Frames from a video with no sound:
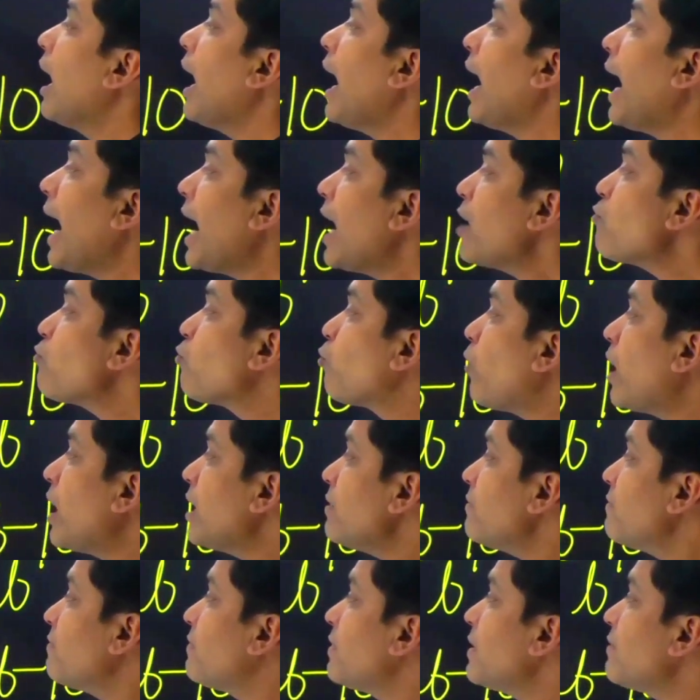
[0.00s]
And
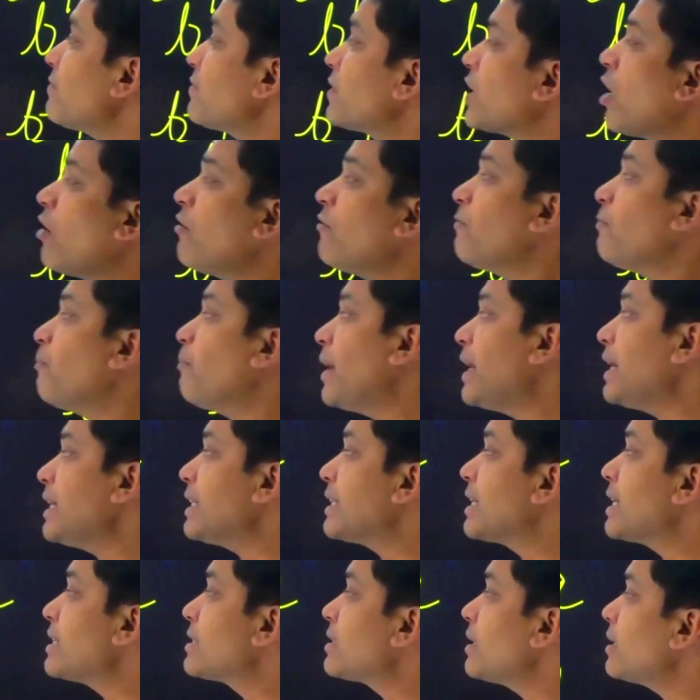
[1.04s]
1/5 of men
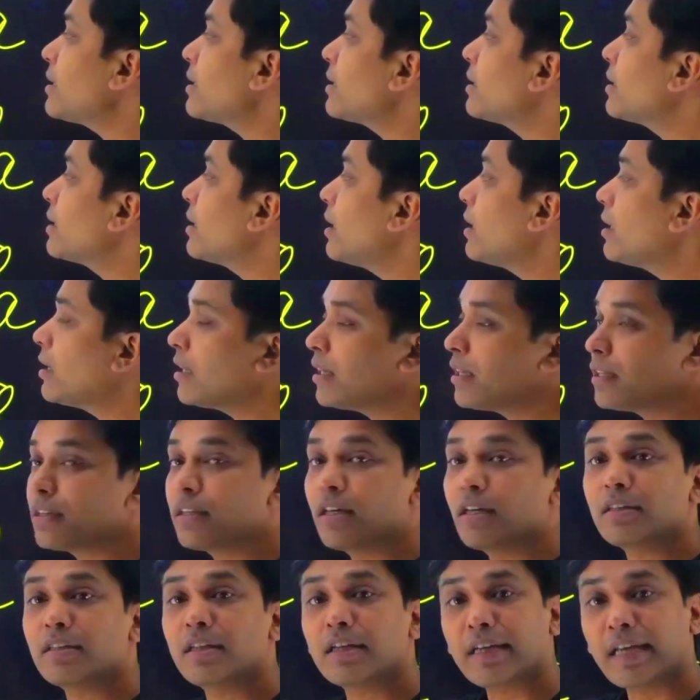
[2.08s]
desert
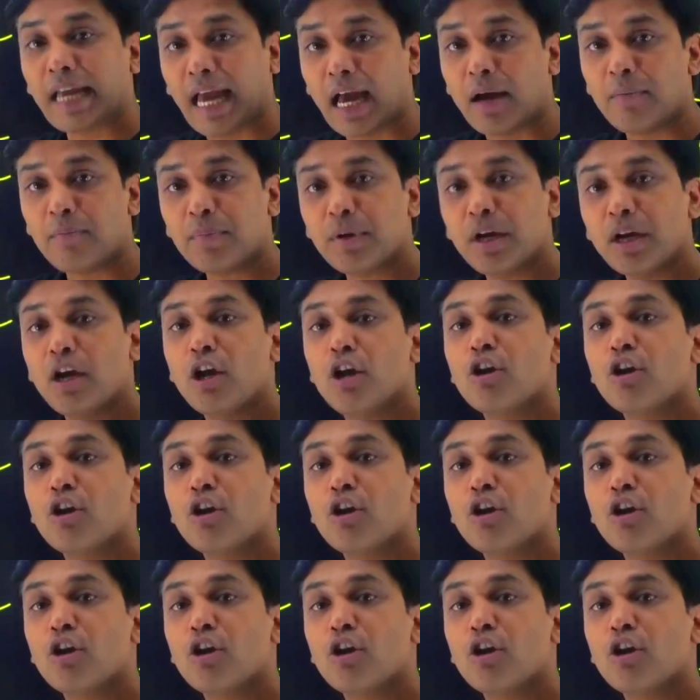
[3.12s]
the camp.